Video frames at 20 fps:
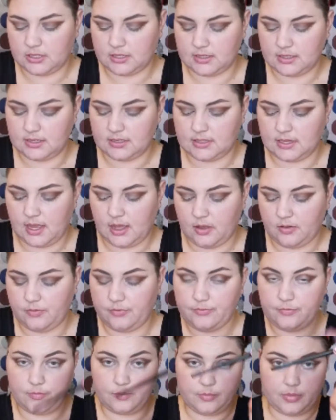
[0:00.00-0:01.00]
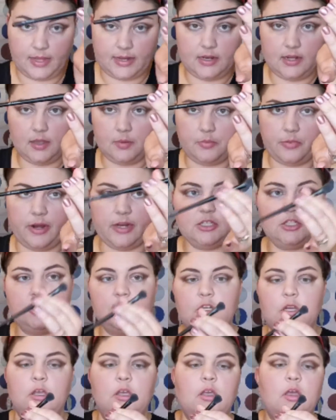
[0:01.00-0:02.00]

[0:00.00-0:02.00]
is this e.l.f. blending brush.